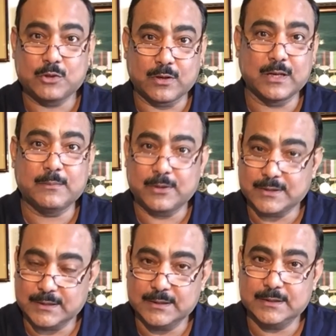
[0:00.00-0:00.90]
talking
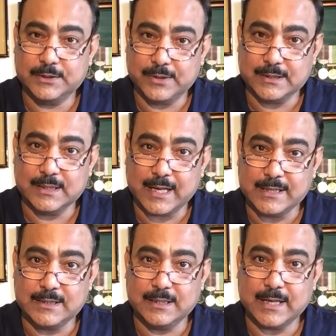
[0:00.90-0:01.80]
about during the
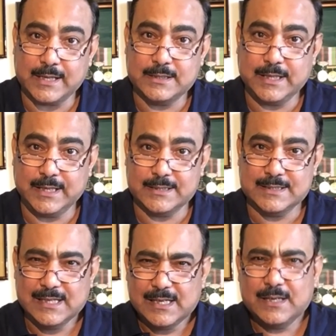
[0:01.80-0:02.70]
1990s,